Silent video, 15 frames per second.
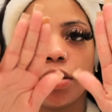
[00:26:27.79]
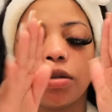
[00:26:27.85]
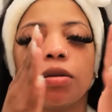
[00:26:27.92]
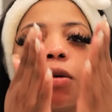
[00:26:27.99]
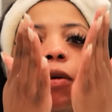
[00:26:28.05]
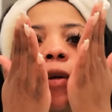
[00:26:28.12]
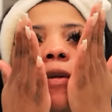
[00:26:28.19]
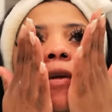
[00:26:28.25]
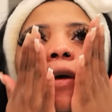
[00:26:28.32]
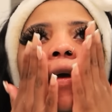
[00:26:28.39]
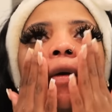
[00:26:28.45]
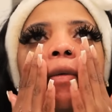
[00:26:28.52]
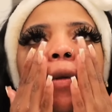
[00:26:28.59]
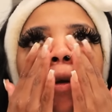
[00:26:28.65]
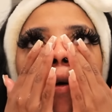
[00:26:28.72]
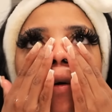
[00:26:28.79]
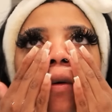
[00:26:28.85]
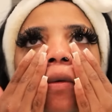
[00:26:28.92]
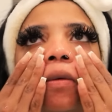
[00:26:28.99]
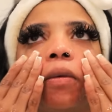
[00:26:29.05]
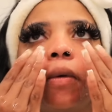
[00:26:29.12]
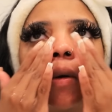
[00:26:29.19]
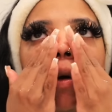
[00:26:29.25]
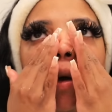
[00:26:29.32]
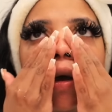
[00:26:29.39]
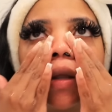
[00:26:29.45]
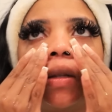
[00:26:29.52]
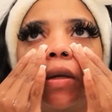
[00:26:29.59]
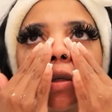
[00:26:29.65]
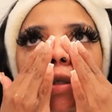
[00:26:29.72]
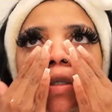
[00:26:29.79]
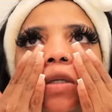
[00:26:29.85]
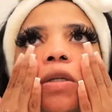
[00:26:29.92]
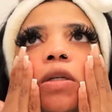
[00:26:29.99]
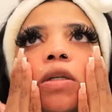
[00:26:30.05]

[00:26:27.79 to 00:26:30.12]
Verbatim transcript: So once I have it on, I literally